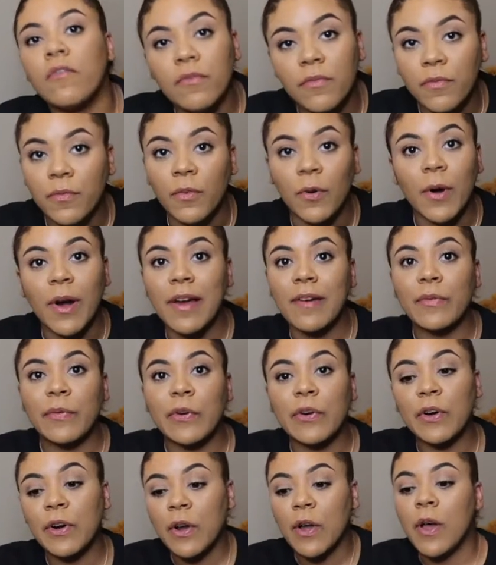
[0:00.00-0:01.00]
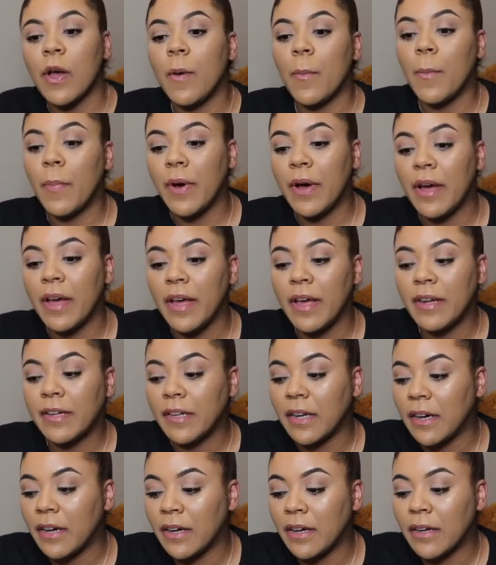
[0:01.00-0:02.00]
forever, but
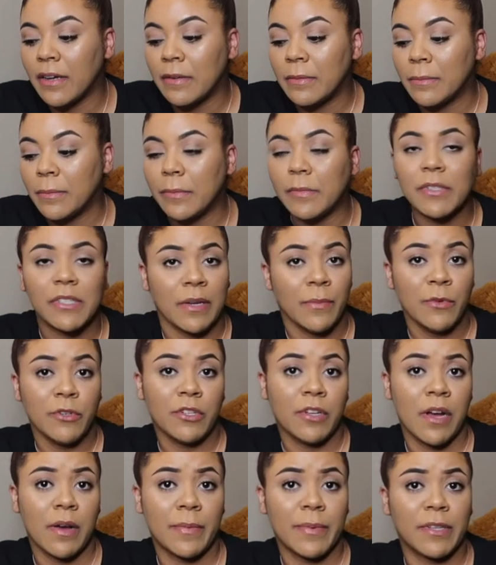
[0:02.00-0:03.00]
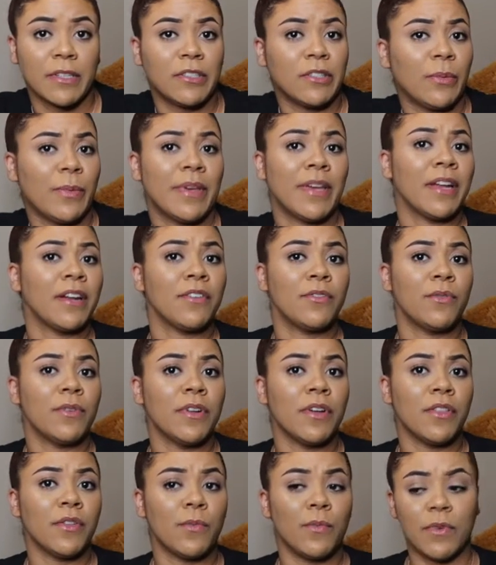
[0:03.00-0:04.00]
summer's coming, so we got to do
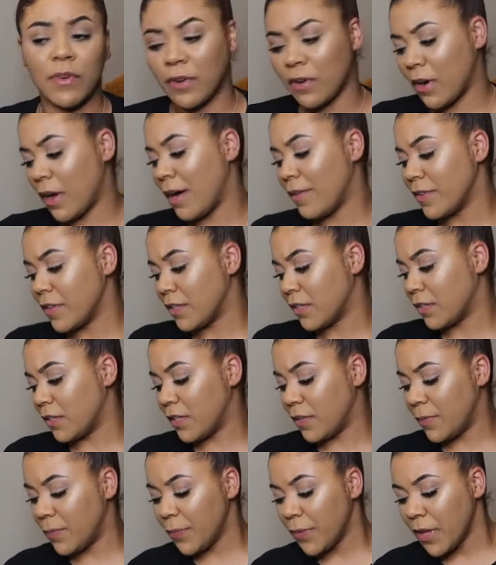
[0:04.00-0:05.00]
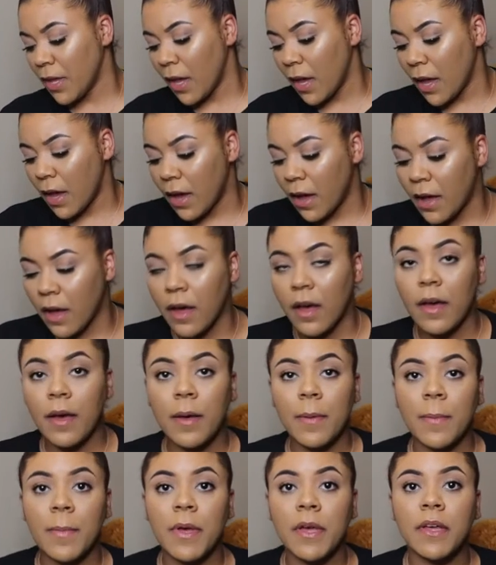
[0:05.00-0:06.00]
another one, obviously.
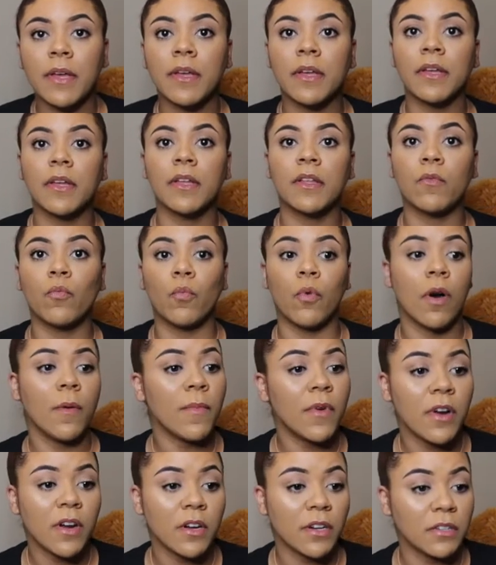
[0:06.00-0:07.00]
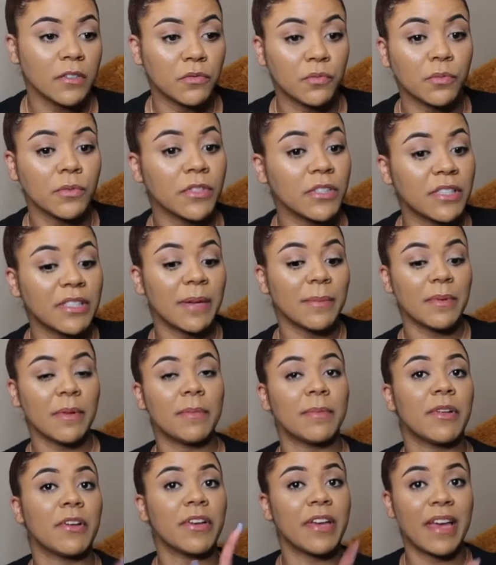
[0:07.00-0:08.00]
Walmart has really stepped
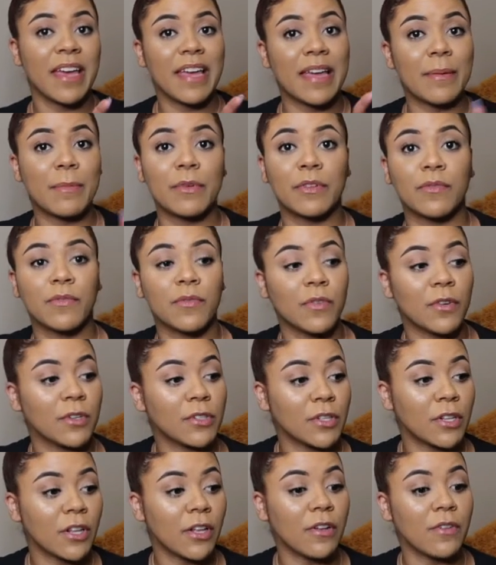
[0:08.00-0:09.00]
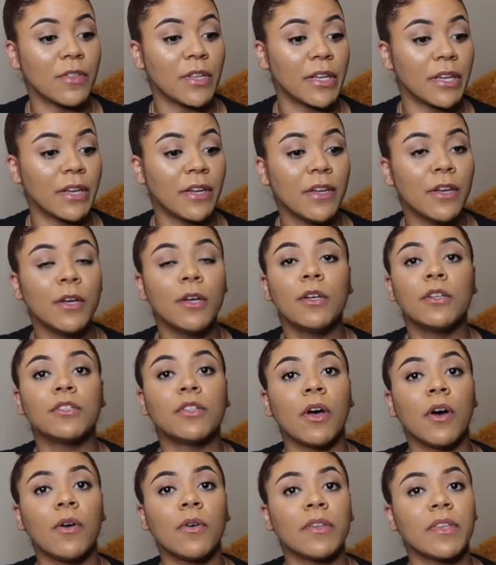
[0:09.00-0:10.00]
up their game as far as clothing.
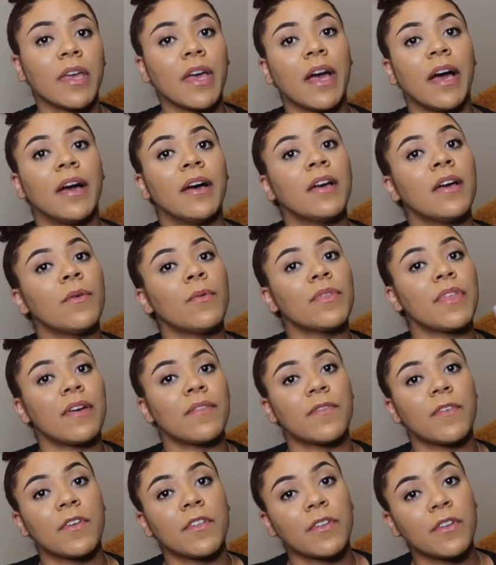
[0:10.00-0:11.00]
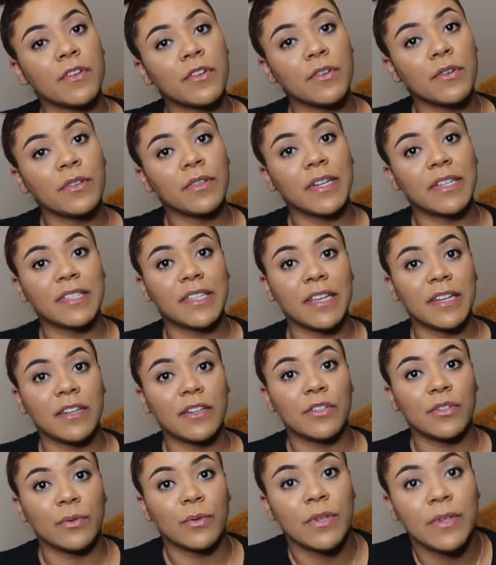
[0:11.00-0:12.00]
So yeah, without further ado, let's get
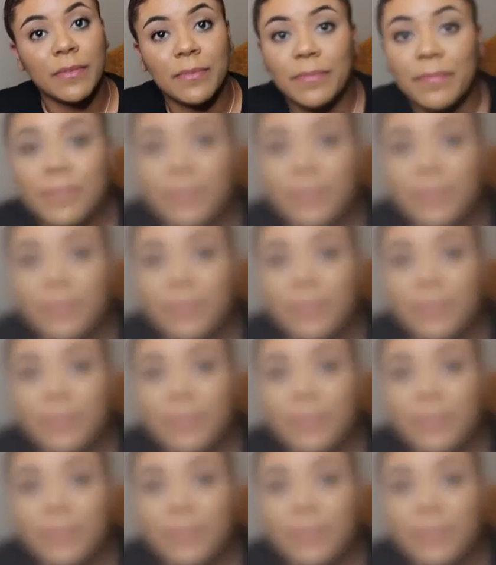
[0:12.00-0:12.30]
into it.